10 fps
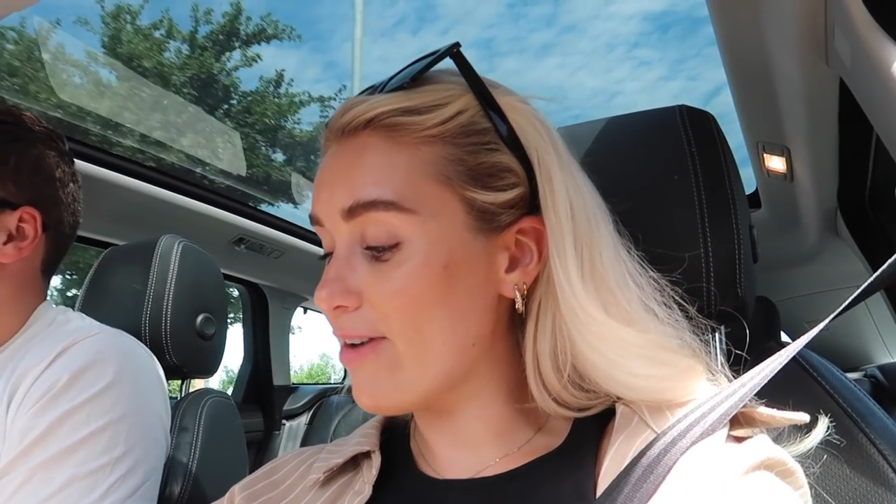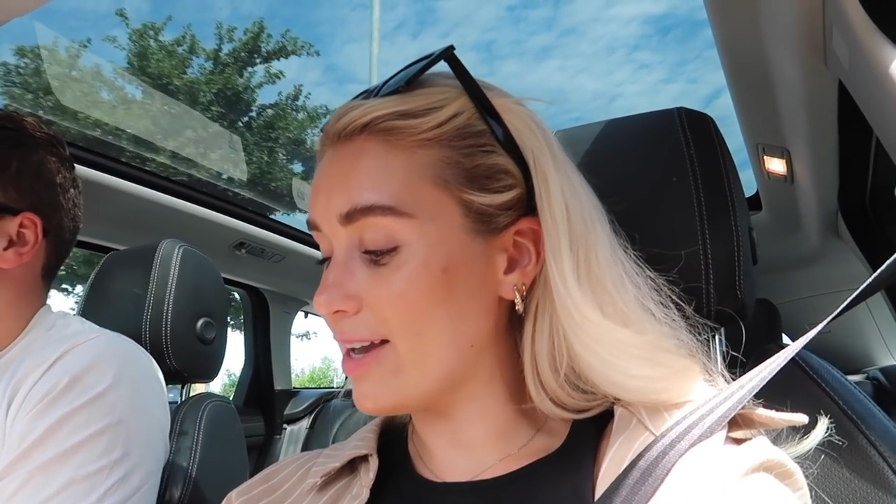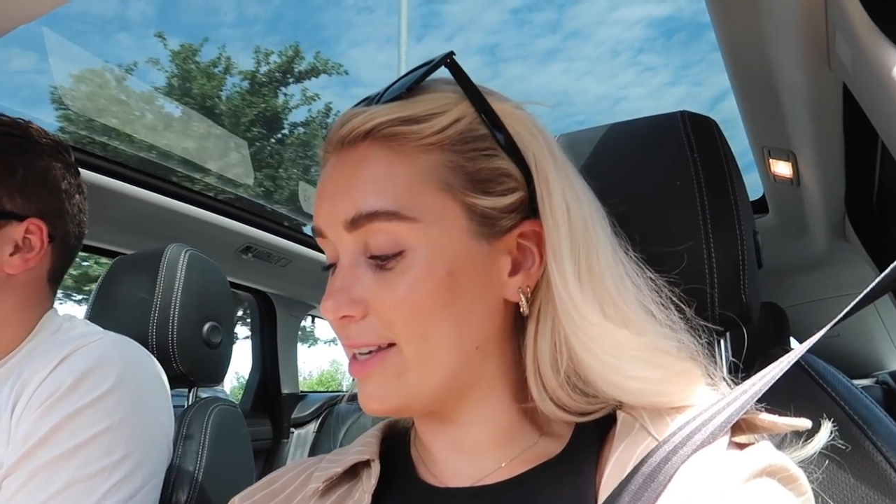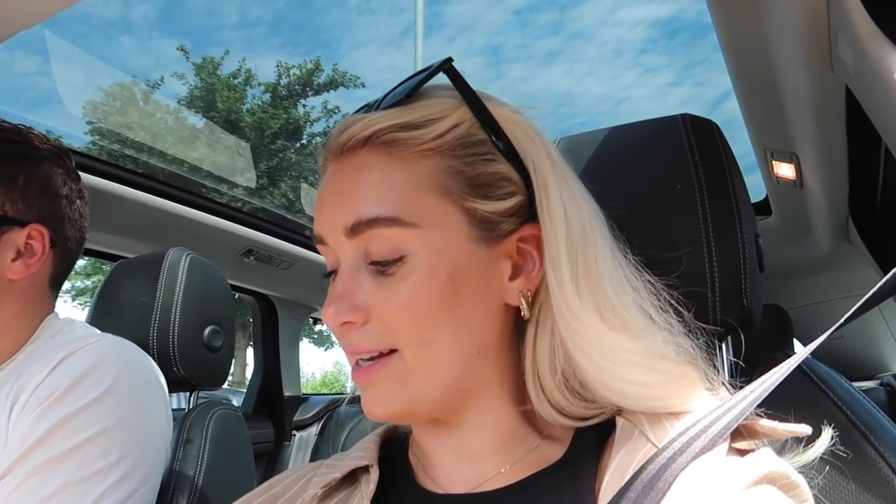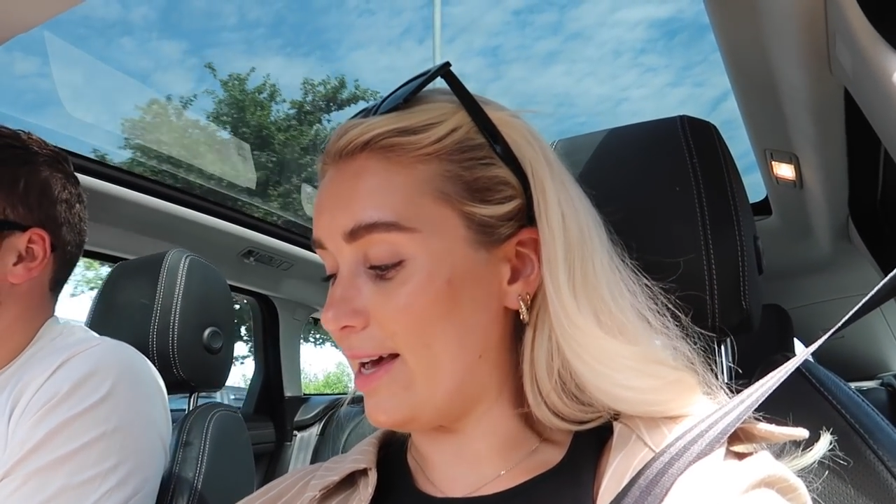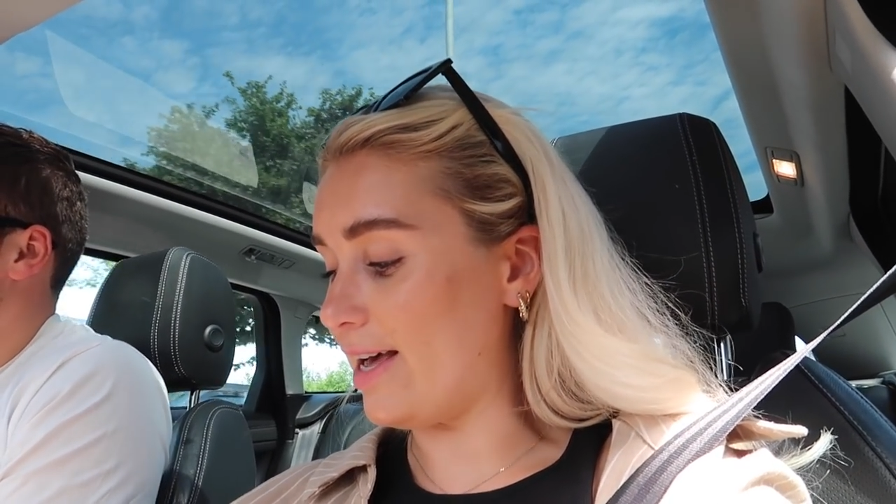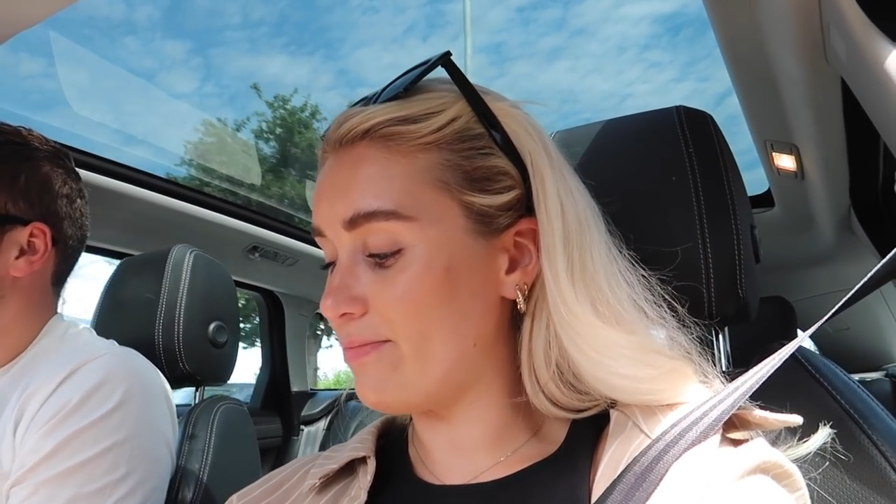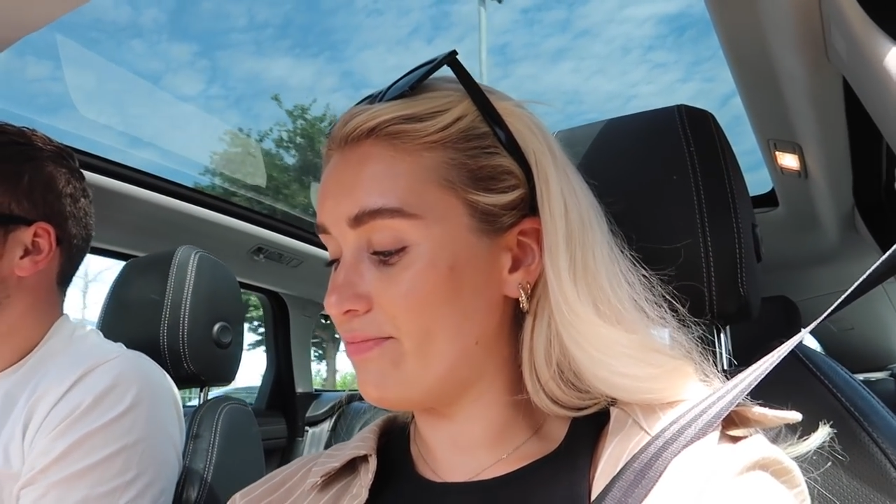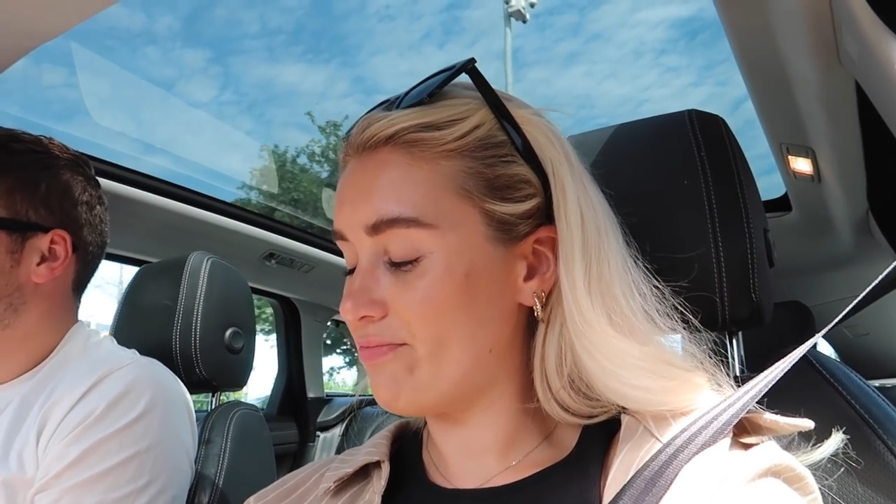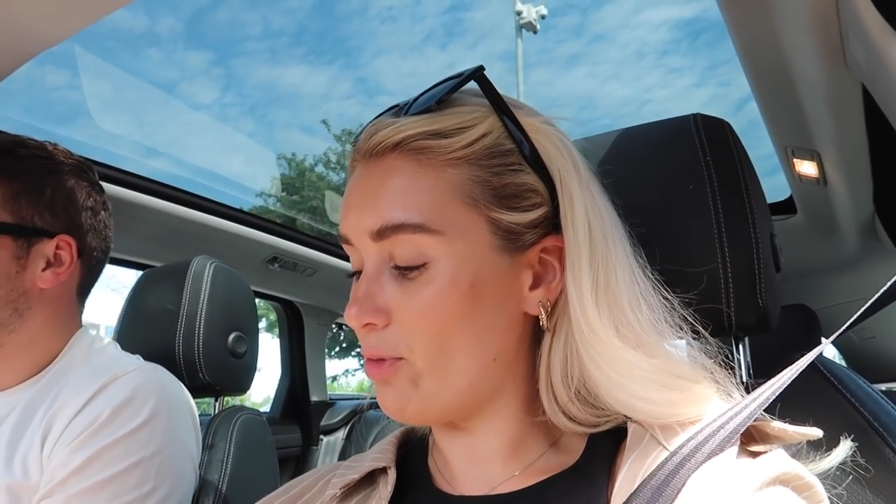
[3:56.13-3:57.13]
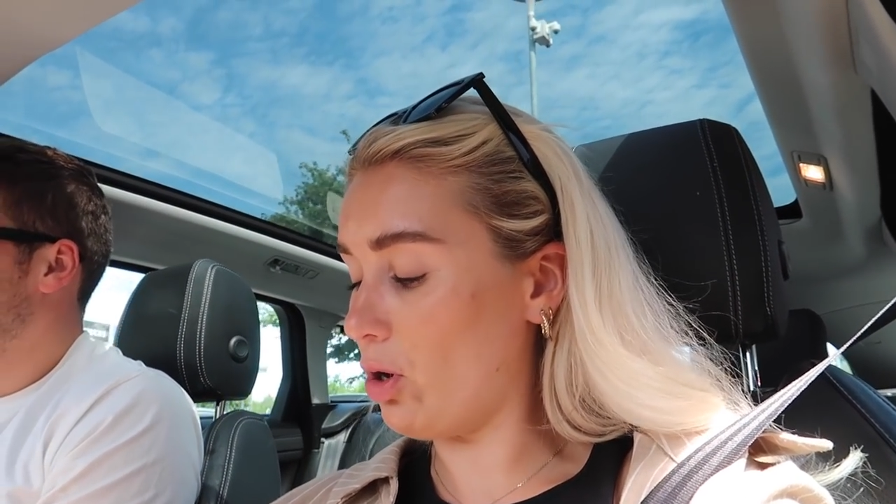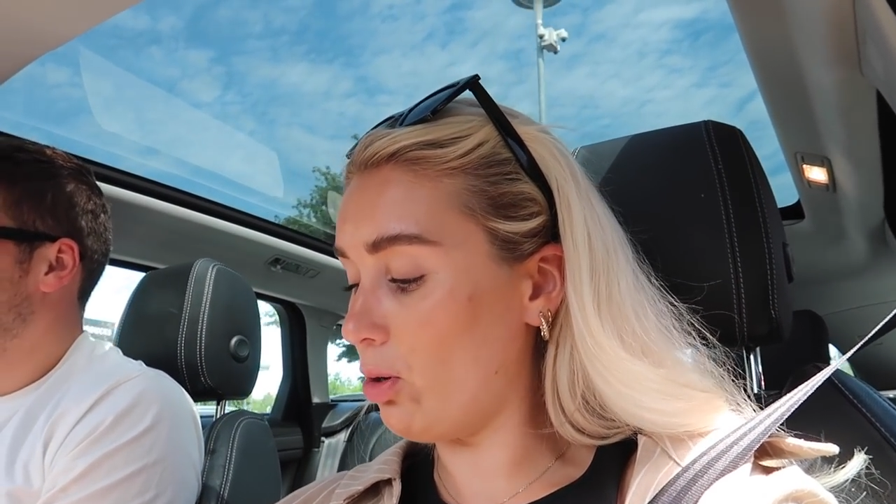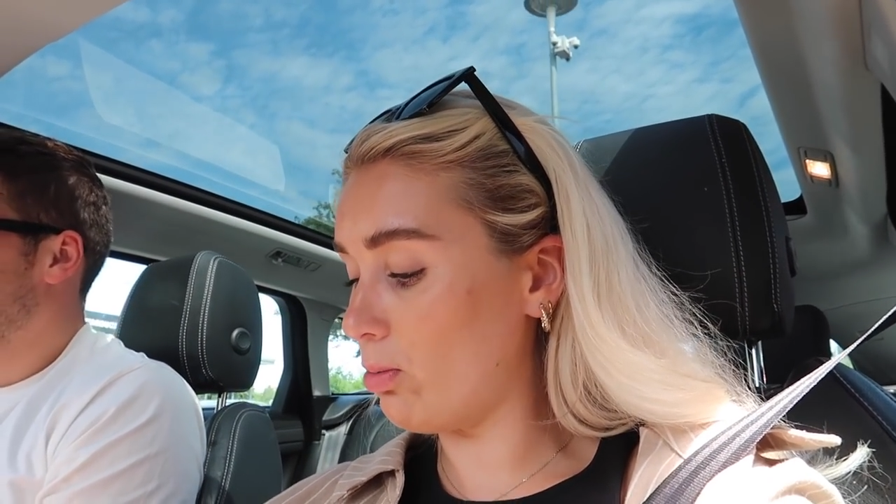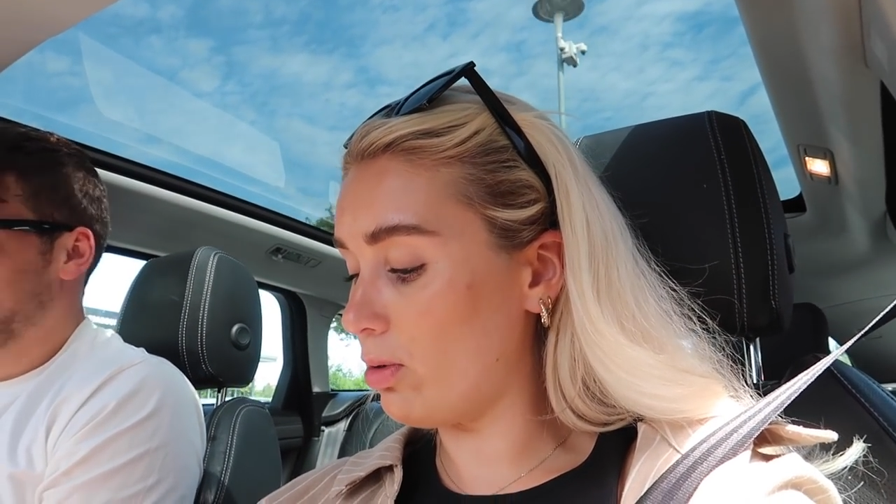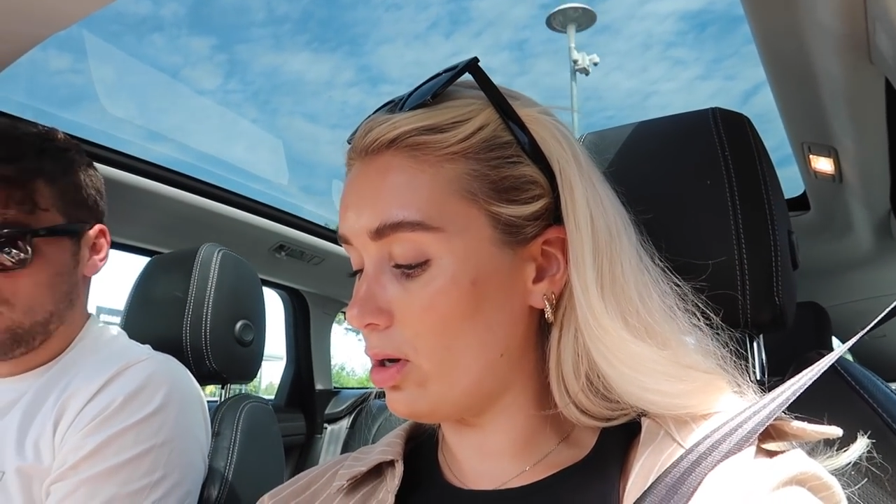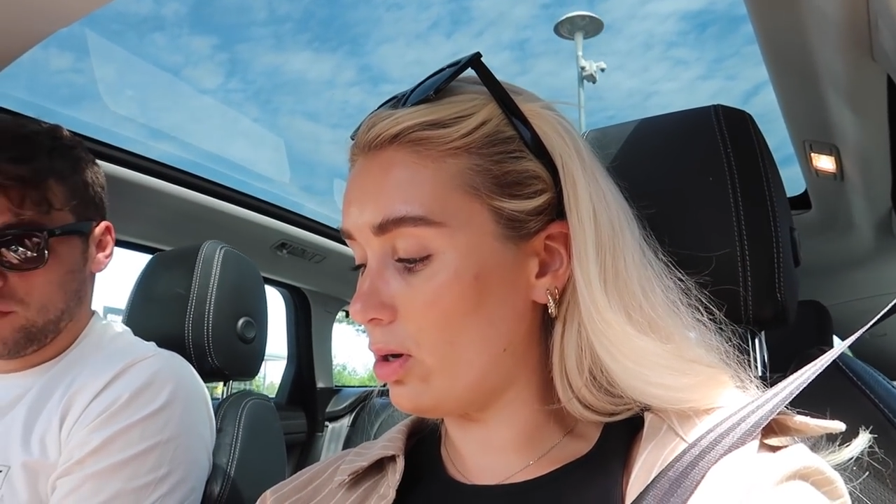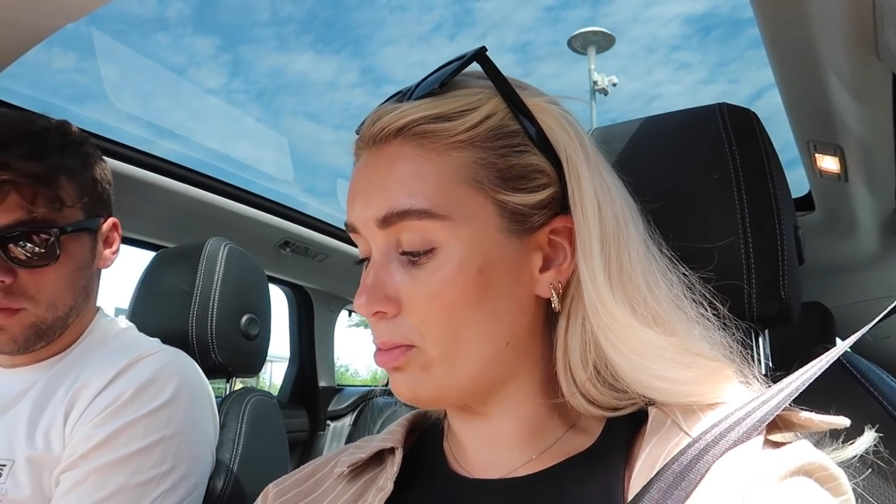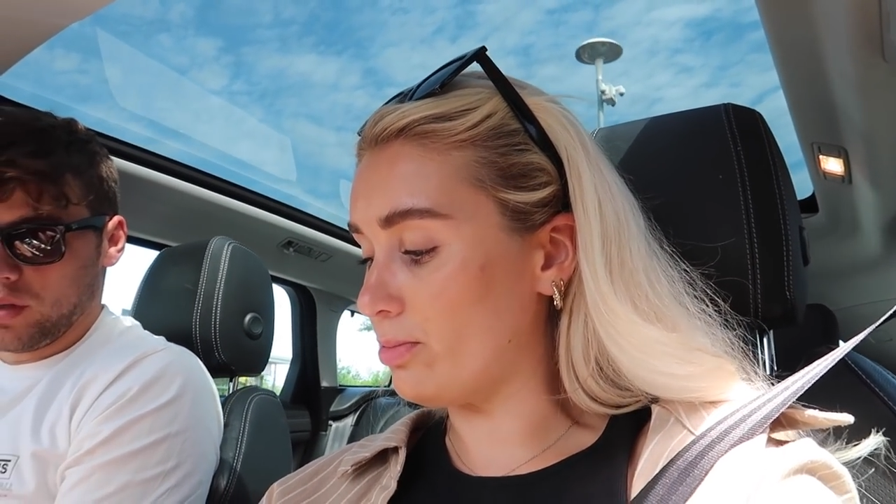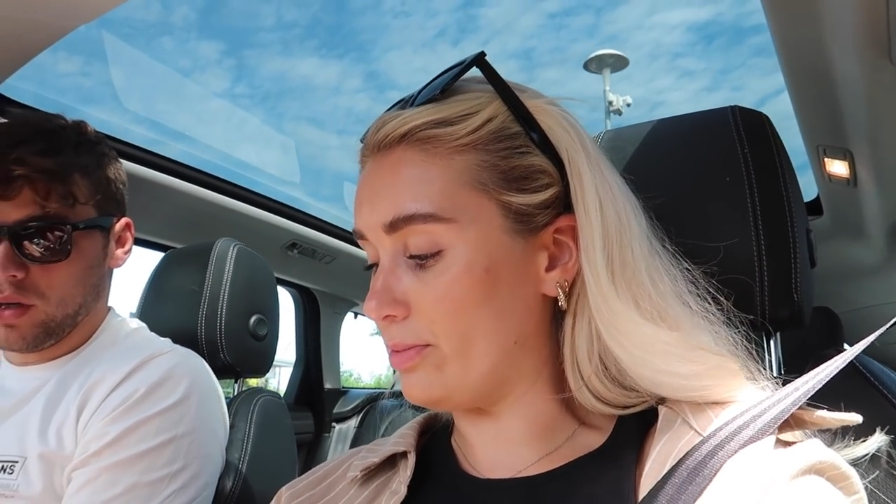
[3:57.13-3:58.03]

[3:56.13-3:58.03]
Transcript: regular. Oh no.